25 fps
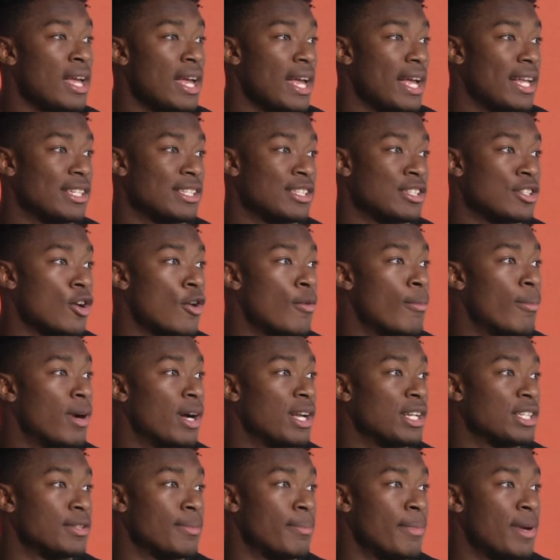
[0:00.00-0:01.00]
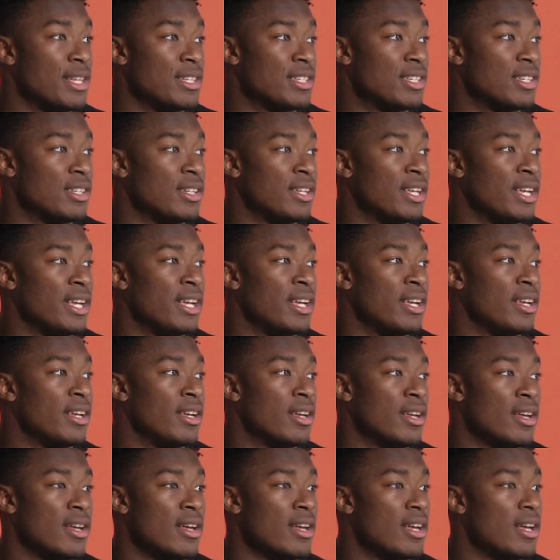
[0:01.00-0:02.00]
It's so much mentally,
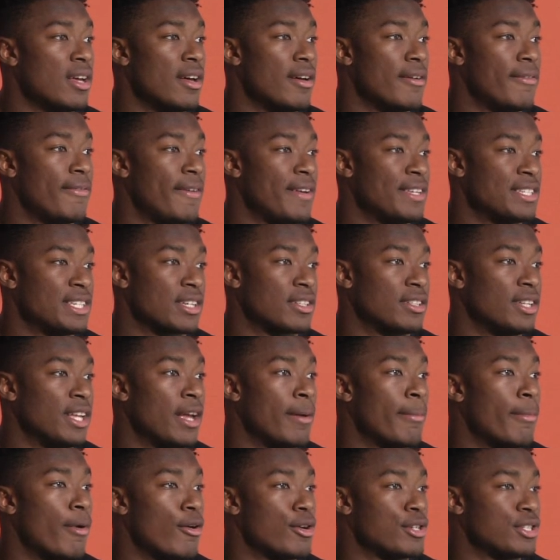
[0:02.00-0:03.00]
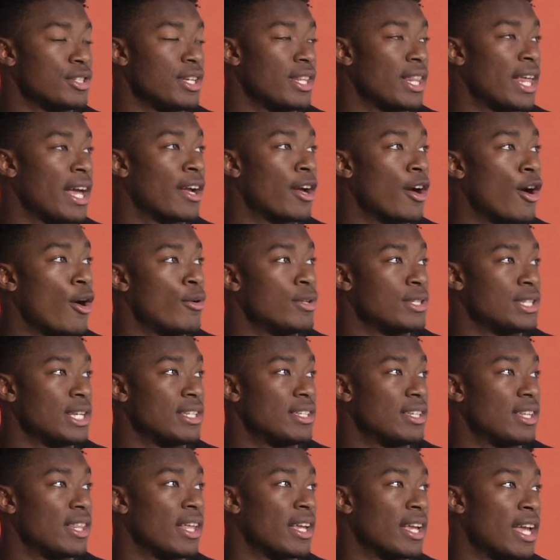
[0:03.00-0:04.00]
physically, emotionally that goes
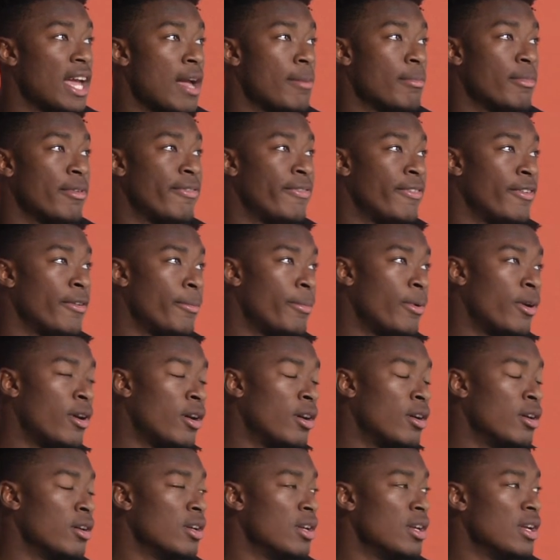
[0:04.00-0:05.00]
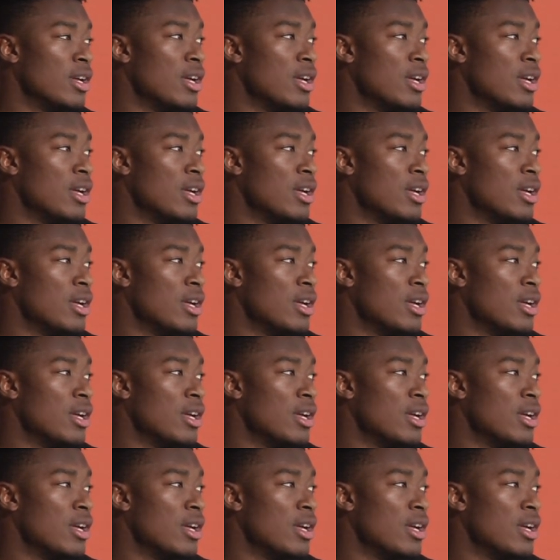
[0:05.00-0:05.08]
into the game of football.